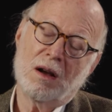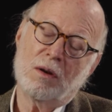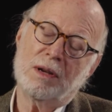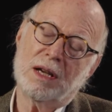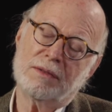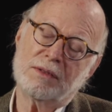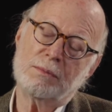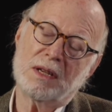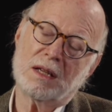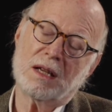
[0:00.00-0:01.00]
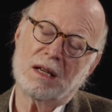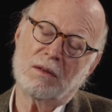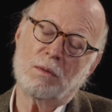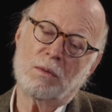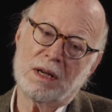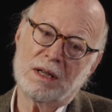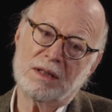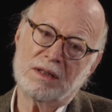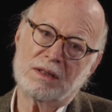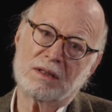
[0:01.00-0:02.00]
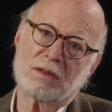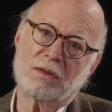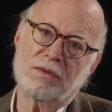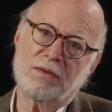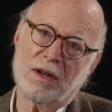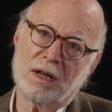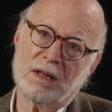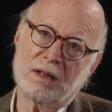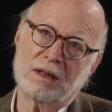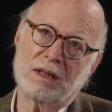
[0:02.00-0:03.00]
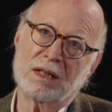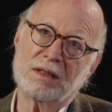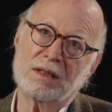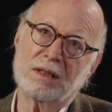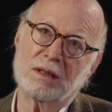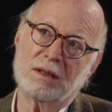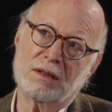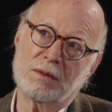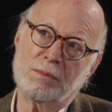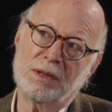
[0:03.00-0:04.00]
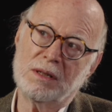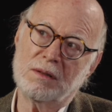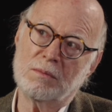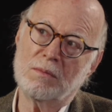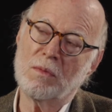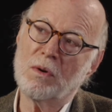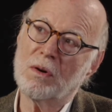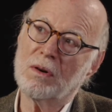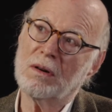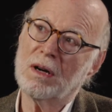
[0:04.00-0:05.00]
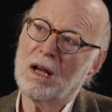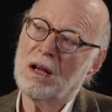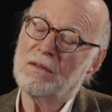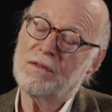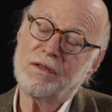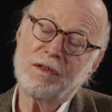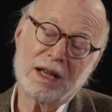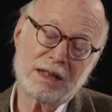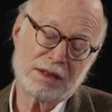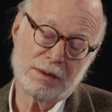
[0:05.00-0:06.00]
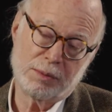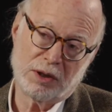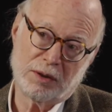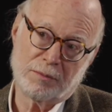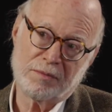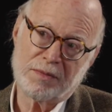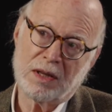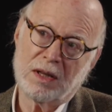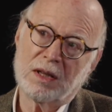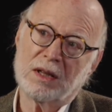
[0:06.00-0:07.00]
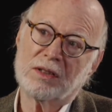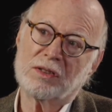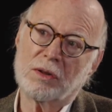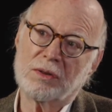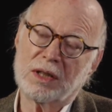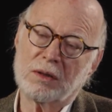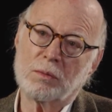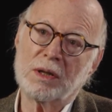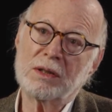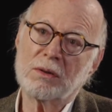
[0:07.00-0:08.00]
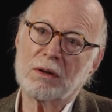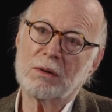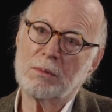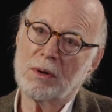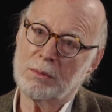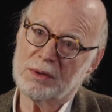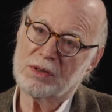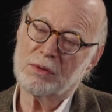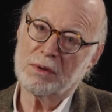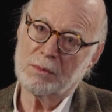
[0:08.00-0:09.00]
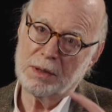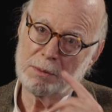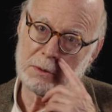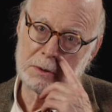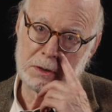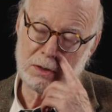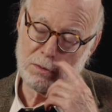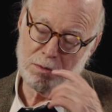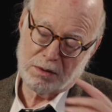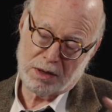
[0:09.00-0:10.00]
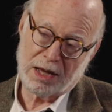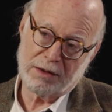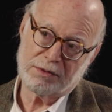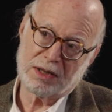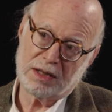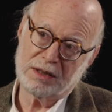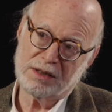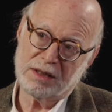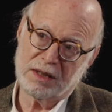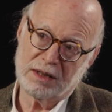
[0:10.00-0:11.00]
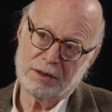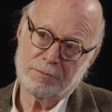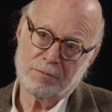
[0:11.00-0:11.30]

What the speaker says: We have to make ways to find density to be more flexible so that when there are moments when people do have to isolate,